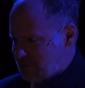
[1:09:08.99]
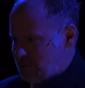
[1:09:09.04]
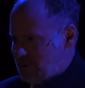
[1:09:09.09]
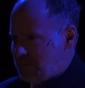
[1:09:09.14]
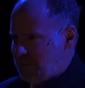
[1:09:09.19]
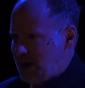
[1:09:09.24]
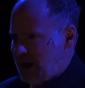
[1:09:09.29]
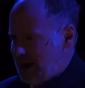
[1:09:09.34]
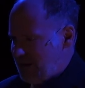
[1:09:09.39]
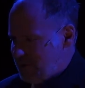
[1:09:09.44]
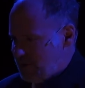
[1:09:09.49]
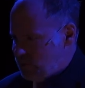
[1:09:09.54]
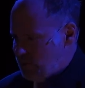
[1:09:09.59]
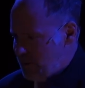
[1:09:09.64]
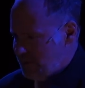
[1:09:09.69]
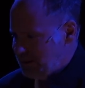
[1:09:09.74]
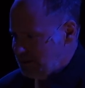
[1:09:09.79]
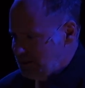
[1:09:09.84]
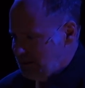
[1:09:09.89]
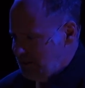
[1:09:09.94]
Replied the
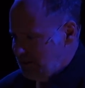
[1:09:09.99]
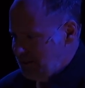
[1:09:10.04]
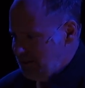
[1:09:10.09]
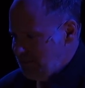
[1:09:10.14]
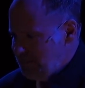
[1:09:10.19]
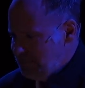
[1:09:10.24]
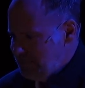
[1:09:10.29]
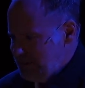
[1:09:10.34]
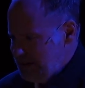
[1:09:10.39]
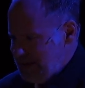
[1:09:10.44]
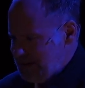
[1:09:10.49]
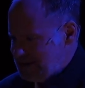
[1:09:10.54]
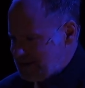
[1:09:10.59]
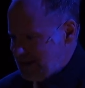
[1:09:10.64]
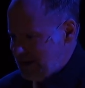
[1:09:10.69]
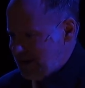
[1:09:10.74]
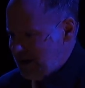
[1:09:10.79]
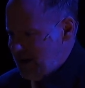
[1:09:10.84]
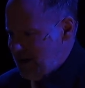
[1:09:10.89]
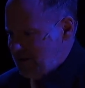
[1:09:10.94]
woman. He isn't
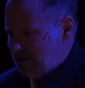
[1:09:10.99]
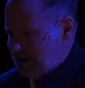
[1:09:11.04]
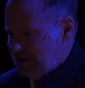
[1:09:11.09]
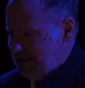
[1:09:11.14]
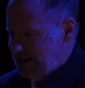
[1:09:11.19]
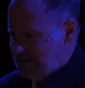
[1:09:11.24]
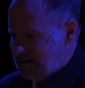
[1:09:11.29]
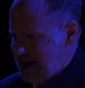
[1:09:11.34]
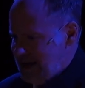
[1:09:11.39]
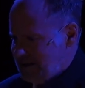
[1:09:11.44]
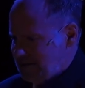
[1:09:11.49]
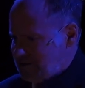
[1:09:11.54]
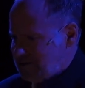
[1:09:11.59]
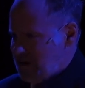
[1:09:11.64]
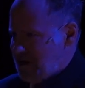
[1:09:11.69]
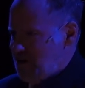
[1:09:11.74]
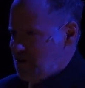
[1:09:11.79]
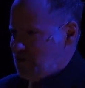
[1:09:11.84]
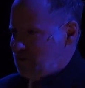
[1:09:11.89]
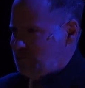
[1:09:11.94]
likely to take
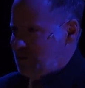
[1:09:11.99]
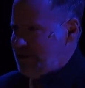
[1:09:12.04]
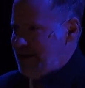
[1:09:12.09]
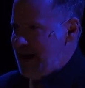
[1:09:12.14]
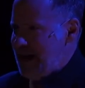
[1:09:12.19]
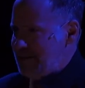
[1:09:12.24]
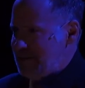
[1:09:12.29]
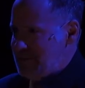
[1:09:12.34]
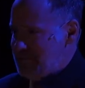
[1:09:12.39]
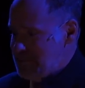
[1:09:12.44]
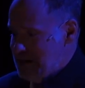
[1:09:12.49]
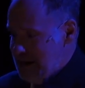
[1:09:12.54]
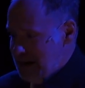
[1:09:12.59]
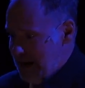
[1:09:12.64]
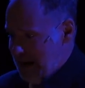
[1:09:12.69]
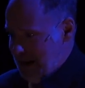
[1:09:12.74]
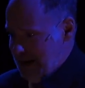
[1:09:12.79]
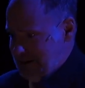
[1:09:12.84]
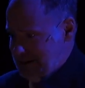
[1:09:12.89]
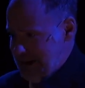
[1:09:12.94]
cold without him,
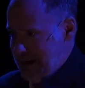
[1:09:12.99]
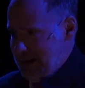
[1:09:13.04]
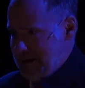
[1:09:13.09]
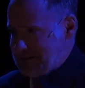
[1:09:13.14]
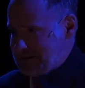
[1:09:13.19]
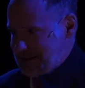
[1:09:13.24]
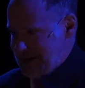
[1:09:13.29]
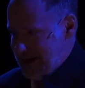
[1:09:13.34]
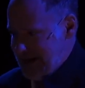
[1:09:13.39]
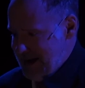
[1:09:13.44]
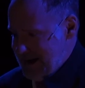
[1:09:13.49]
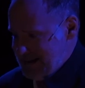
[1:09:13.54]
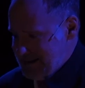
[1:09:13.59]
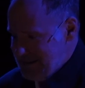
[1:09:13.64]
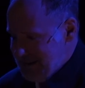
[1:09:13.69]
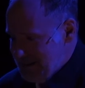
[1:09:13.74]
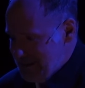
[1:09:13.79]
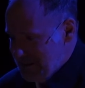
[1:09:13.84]
I dare say.